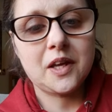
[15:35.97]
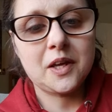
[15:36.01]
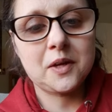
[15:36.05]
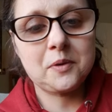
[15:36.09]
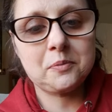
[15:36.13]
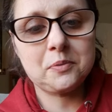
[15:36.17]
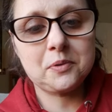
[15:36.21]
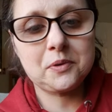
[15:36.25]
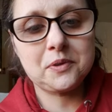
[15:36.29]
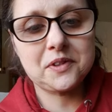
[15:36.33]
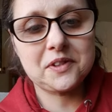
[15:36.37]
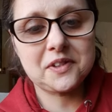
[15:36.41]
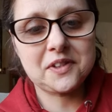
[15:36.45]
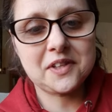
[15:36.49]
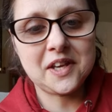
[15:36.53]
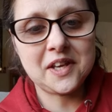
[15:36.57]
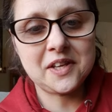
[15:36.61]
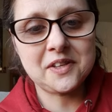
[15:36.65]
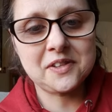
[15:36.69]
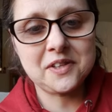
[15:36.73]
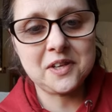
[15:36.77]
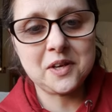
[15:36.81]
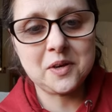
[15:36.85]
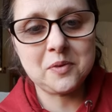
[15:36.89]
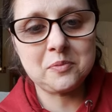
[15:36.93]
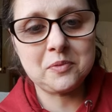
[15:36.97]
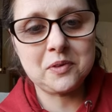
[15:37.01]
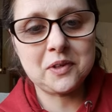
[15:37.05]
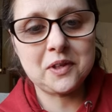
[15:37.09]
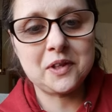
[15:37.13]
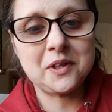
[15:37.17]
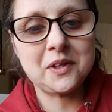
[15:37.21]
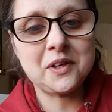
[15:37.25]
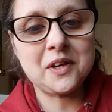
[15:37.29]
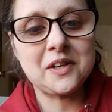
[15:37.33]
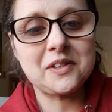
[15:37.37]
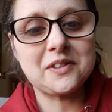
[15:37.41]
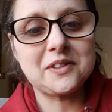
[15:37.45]
He puts his head down when he
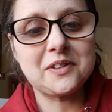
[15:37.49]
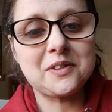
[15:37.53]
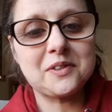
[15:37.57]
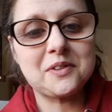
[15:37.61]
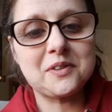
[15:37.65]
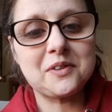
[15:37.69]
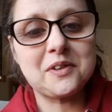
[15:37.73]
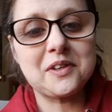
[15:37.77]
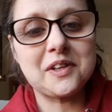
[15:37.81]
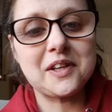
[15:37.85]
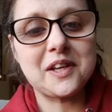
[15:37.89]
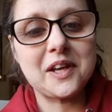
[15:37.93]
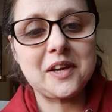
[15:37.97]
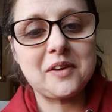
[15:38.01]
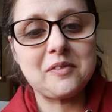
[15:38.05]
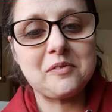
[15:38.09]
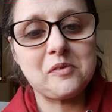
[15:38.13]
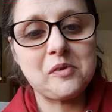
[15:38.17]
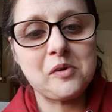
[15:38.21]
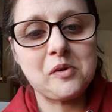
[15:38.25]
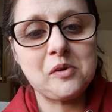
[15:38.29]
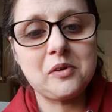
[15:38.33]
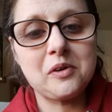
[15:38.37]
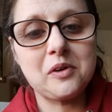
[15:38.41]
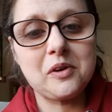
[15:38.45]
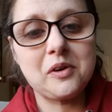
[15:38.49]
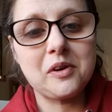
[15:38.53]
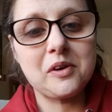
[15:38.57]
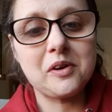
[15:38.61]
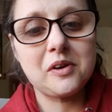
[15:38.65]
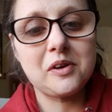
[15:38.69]
knows he's going to get wrong.